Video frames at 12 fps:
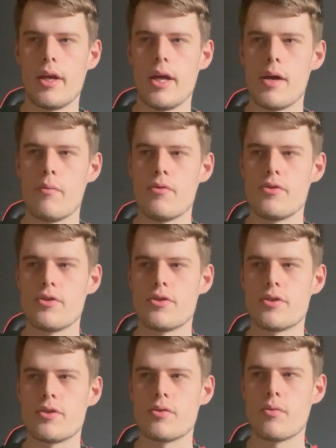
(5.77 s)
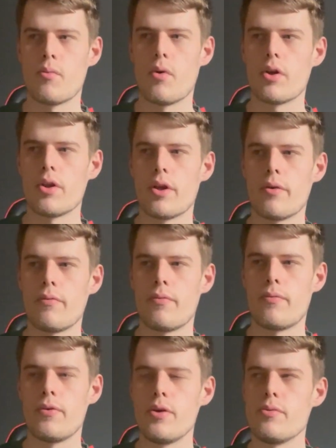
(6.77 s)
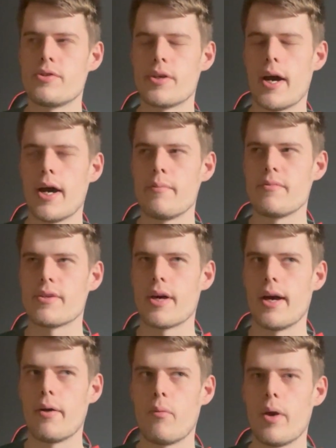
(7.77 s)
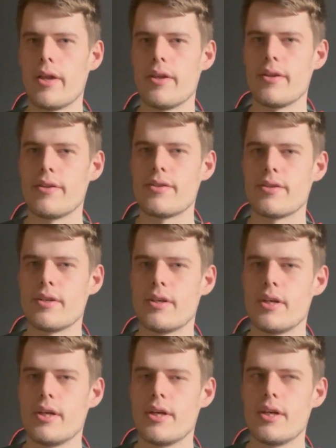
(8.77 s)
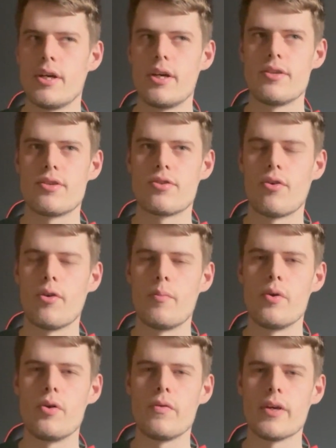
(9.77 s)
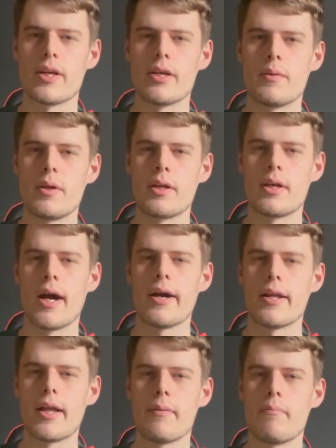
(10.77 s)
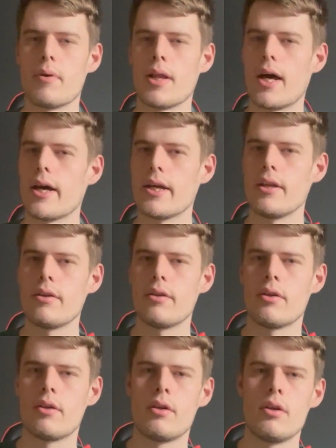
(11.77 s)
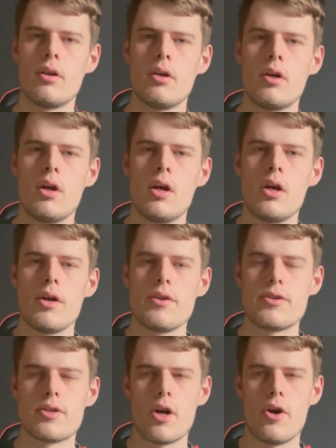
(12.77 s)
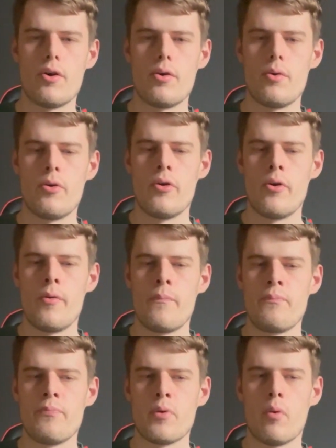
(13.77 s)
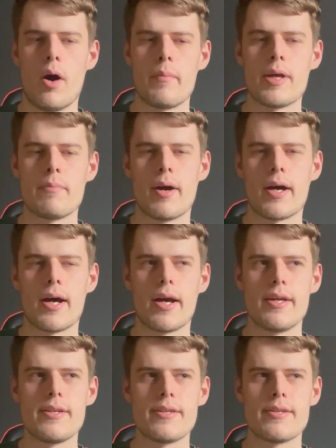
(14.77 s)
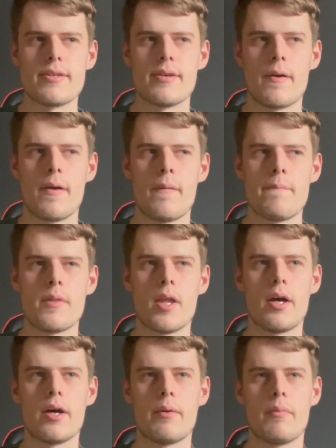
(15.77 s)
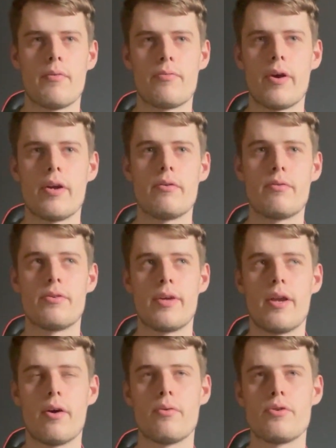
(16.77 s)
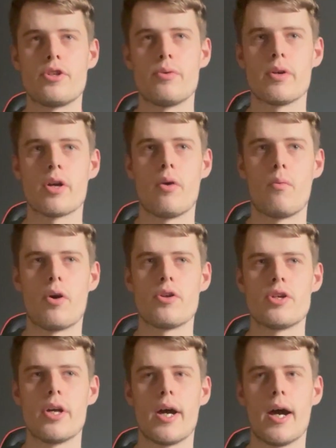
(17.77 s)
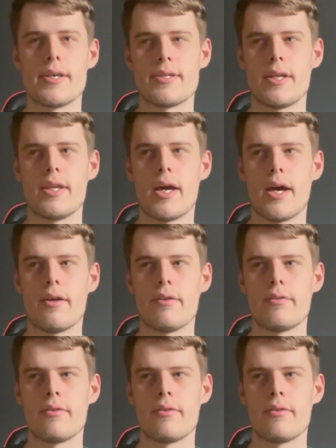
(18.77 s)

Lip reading: it was one of the few times that I went and saw a movie kind of like blind. So what I mean by that is a friend said, "Oh, should we go and watch it?" I said yes.